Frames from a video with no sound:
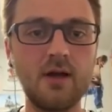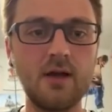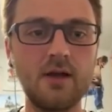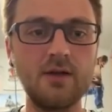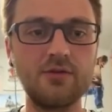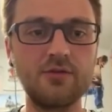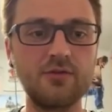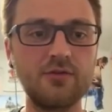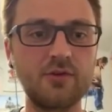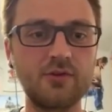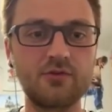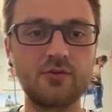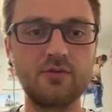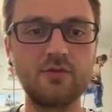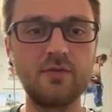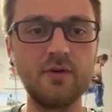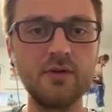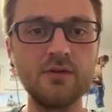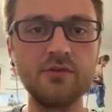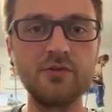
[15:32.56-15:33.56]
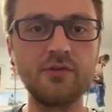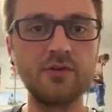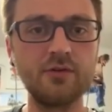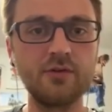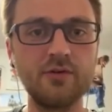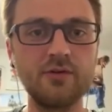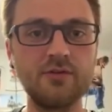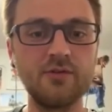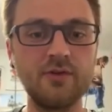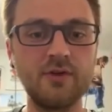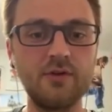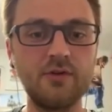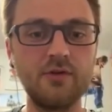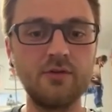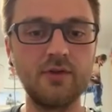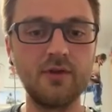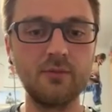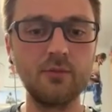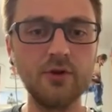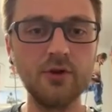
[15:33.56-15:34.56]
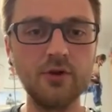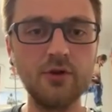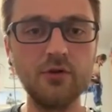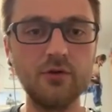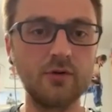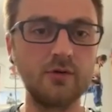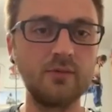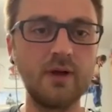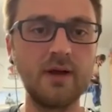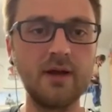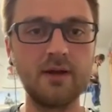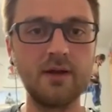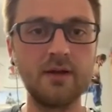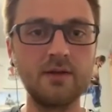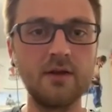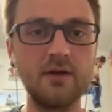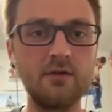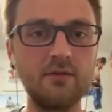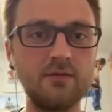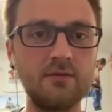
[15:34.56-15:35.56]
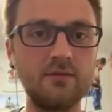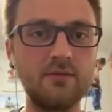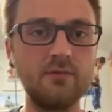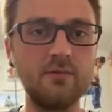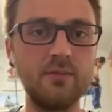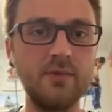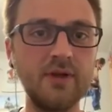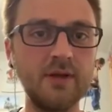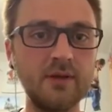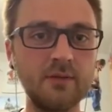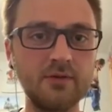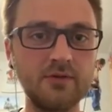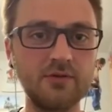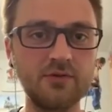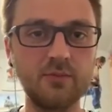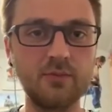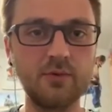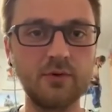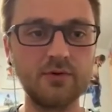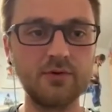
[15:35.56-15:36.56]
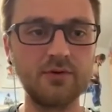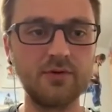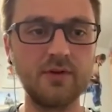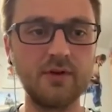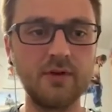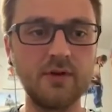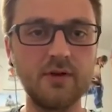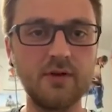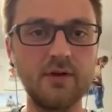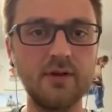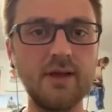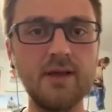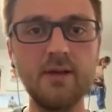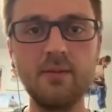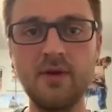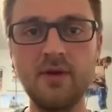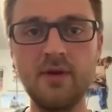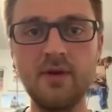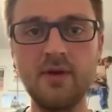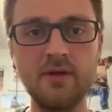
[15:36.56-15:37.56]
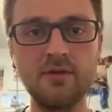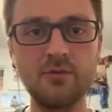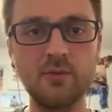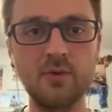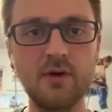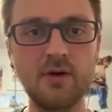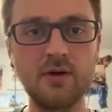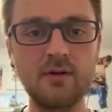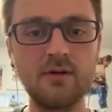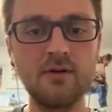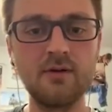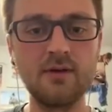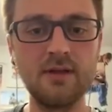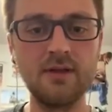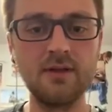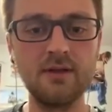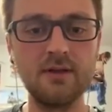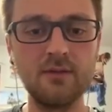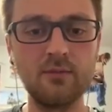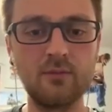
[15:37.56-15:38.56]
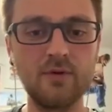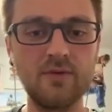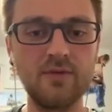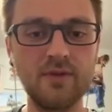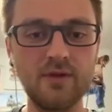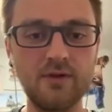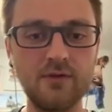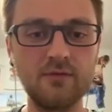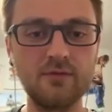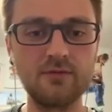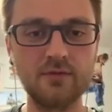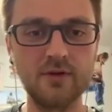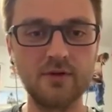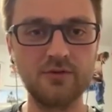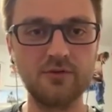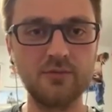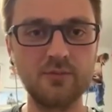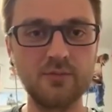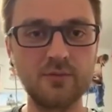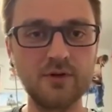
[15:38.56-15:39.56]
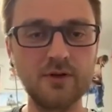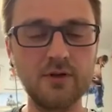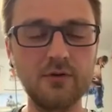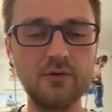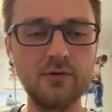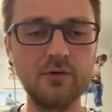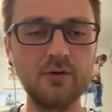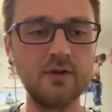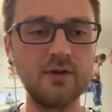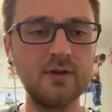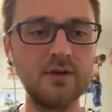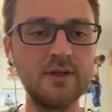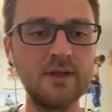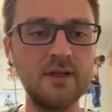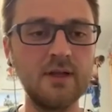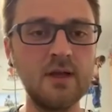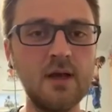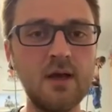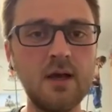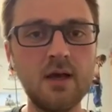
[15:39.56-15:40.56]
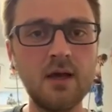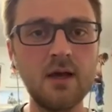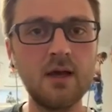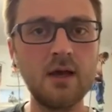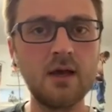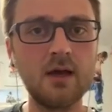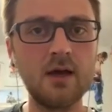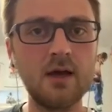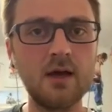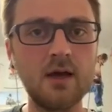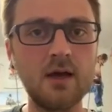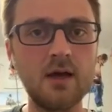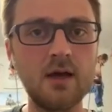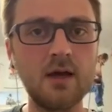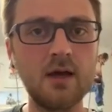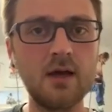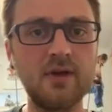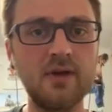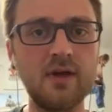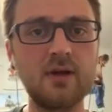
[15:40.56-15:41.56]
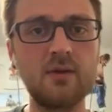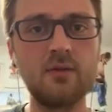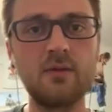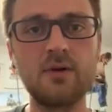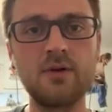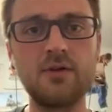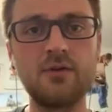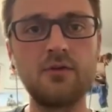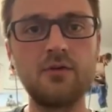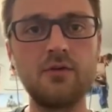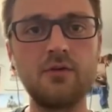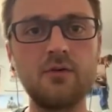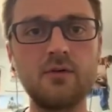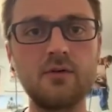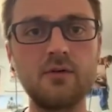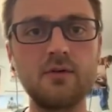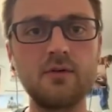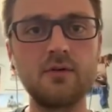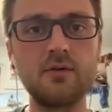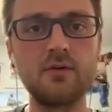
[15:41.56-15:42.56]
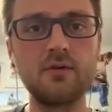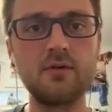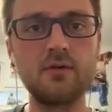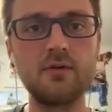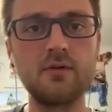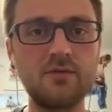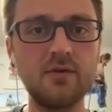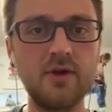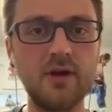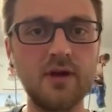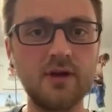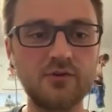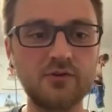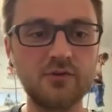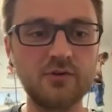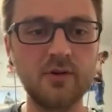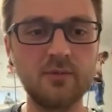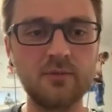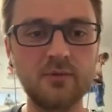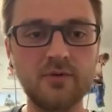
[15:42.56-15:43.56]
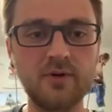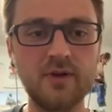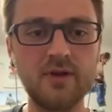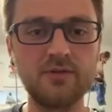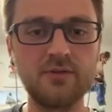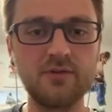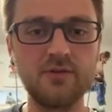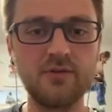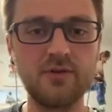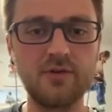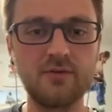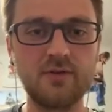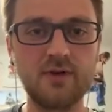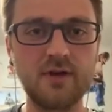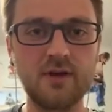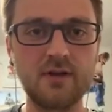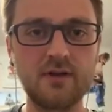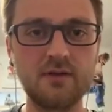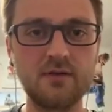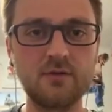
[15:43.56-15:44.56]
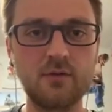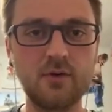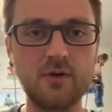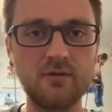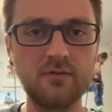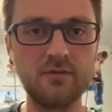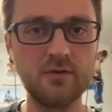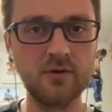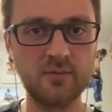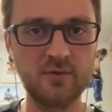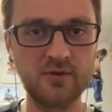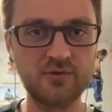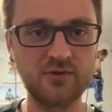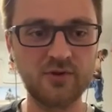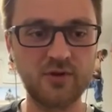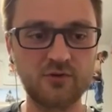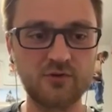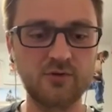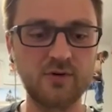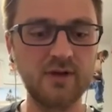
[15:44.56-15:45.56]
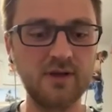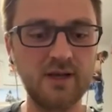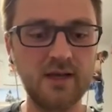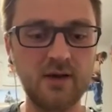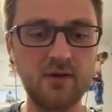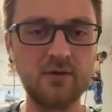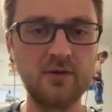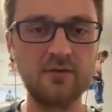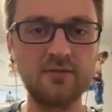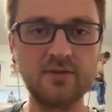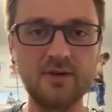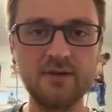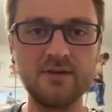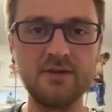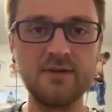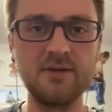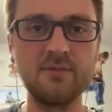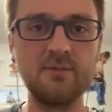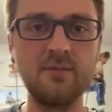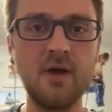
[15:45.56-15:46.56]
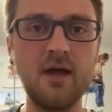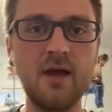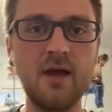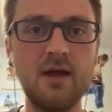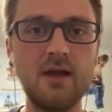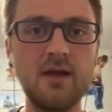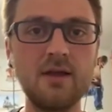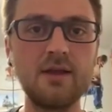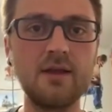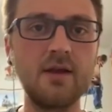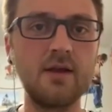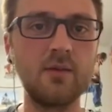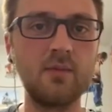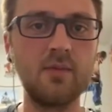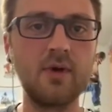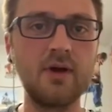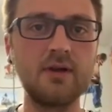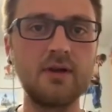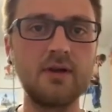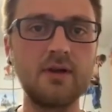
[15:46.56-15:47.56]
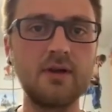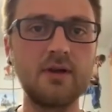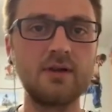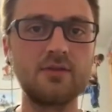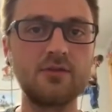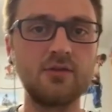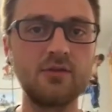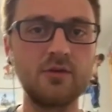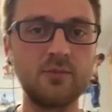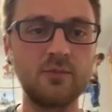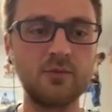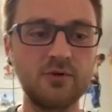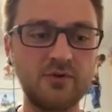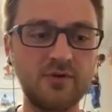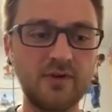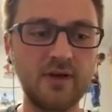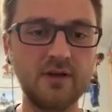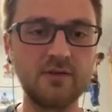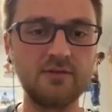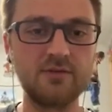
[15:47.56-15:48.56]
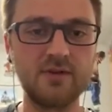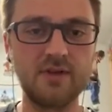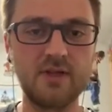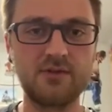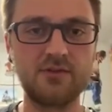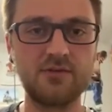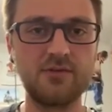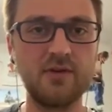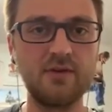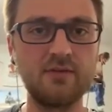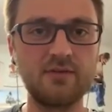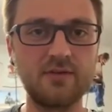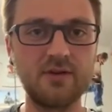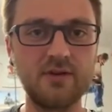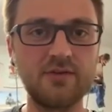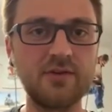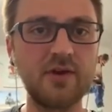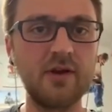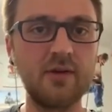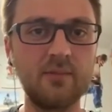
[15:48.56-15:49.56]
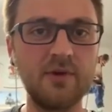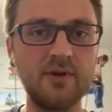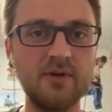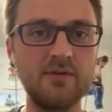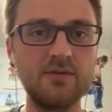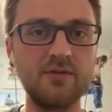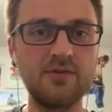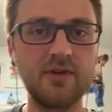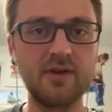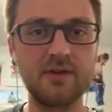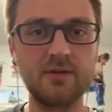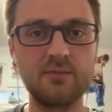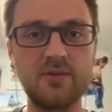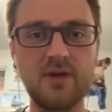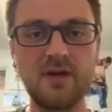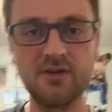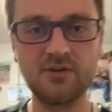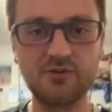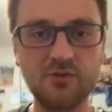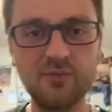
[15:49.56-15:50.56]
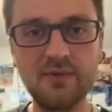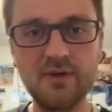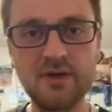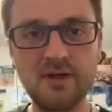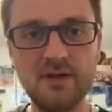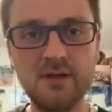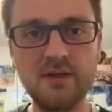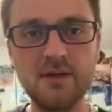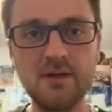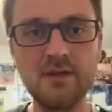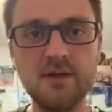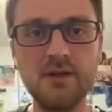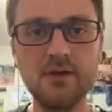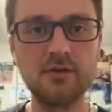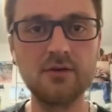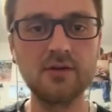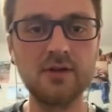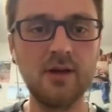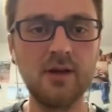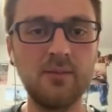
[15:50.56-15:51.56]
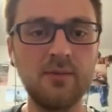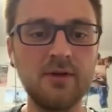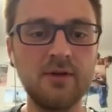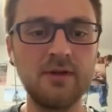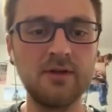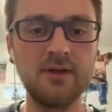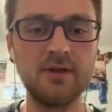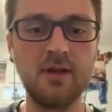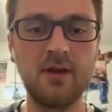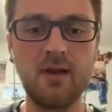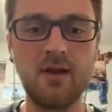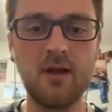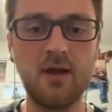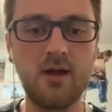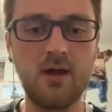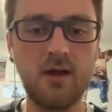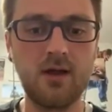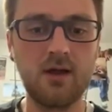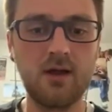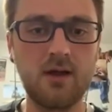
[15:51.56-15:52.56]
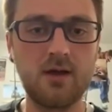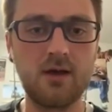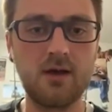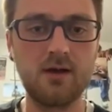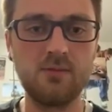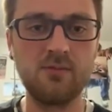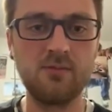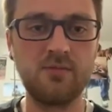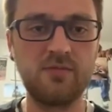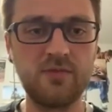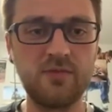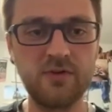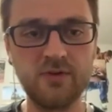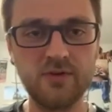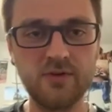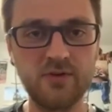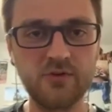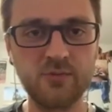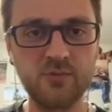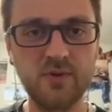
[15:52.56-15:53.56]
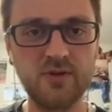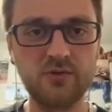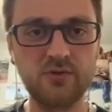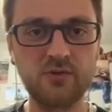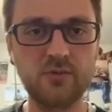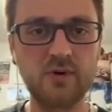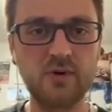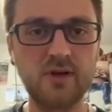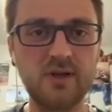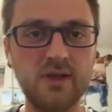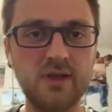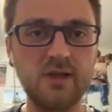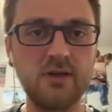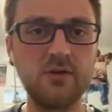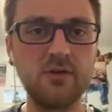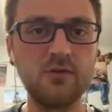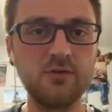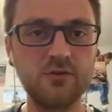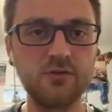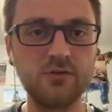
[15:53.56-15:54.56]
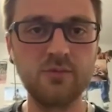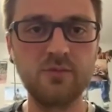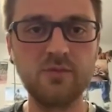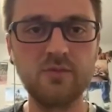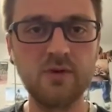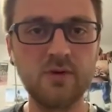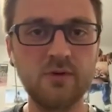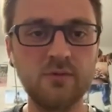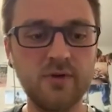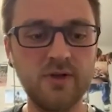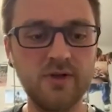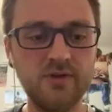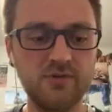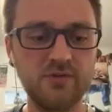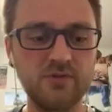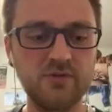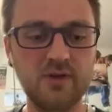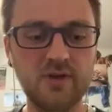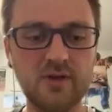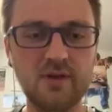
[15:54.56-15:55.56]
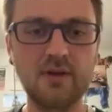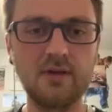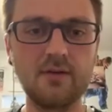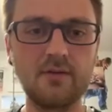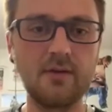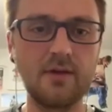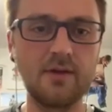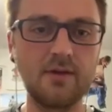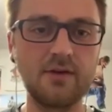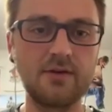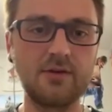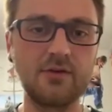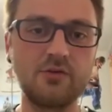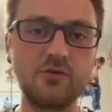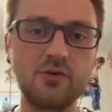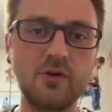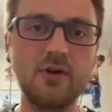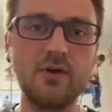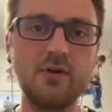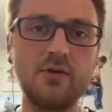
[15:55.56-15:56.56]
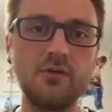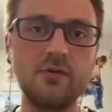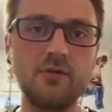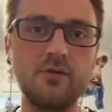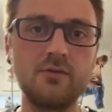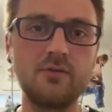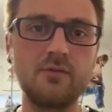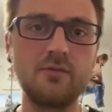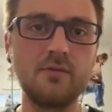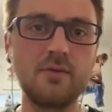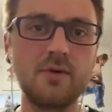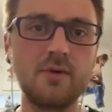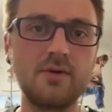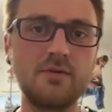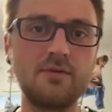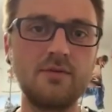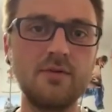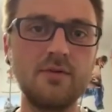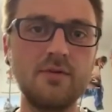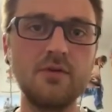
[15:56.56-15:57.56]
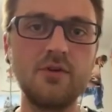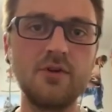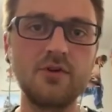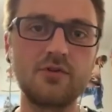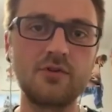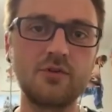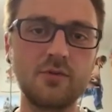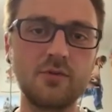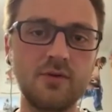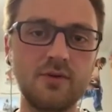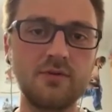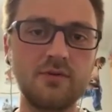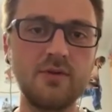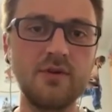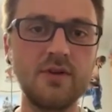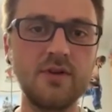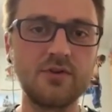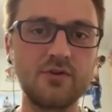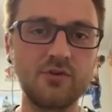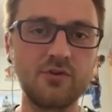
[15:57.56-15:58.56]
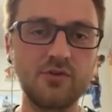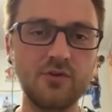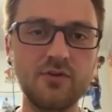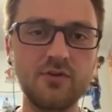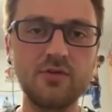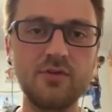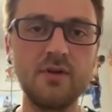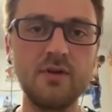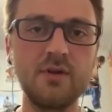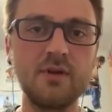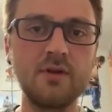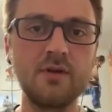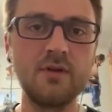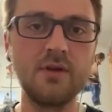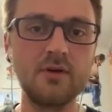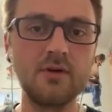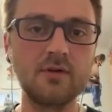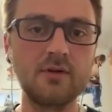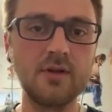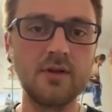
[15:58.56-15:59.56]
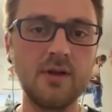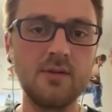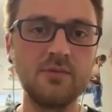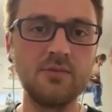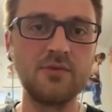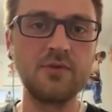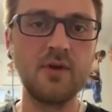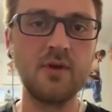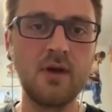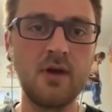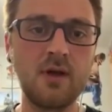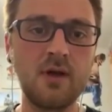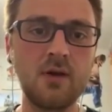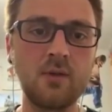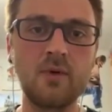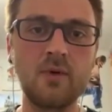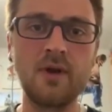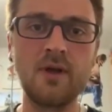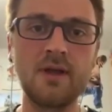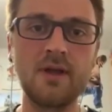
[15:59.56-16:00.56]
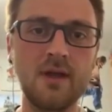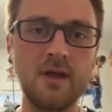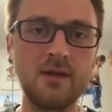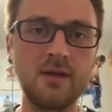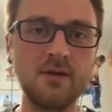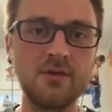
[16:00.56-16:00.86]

it's such a fun series, and they really do it right. And I love being able to support the AMA as well, and what they do for us is pretty cool. And then besides that, I want to do quite a few hare scramble races. I've got quite a few on my schedule right now, and I finally am getting a bike that's a little more dialed for that stuff, because that's kind of my second passion behind hill climbing. And then fill in the spaces where I can, doing some fun races. Like I like to try to do a few District 23 and District 16 hill climbs when I can in the